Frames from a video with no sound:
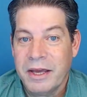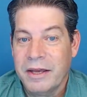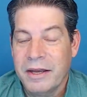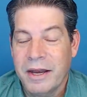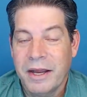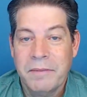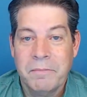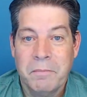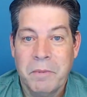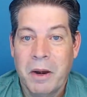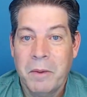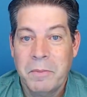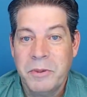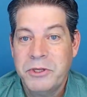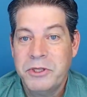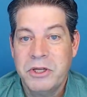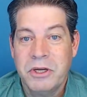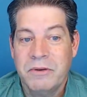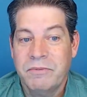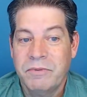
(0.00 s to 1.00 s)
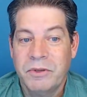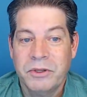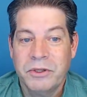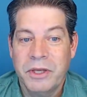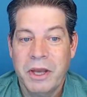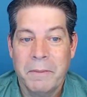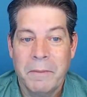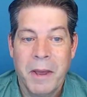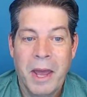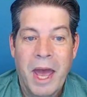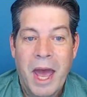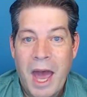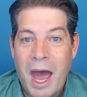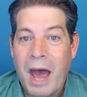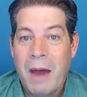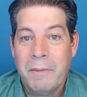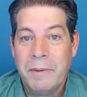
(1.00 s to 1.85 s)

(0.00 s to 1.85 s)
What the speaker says: And I probably should have looked up how